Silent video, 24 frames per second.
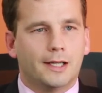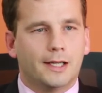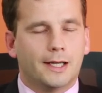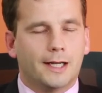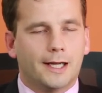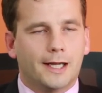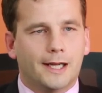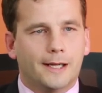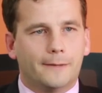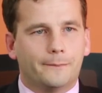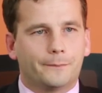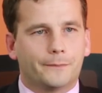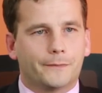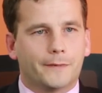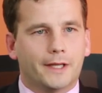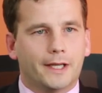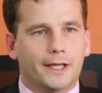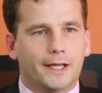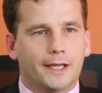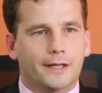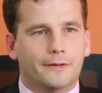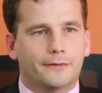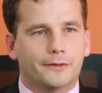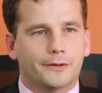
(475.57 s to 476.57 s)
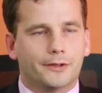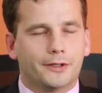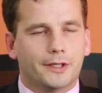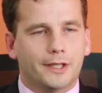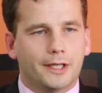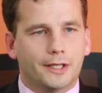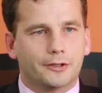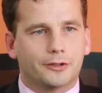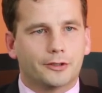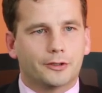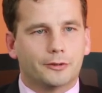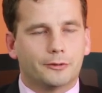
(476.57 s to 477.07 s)
And the
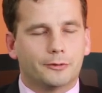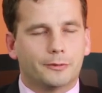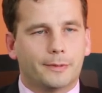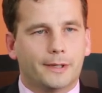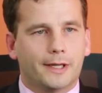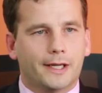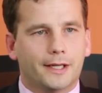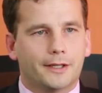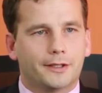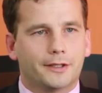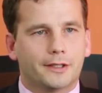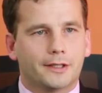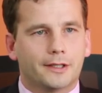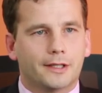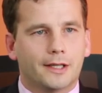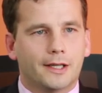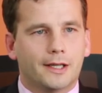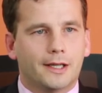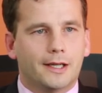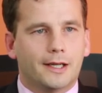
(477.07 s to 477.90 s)
National Party,